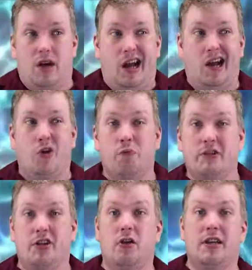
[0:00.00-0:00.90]
I
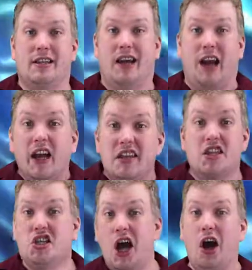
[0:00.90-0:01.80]
hope so, because I like
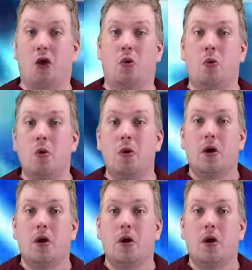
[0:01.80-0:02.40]
the show.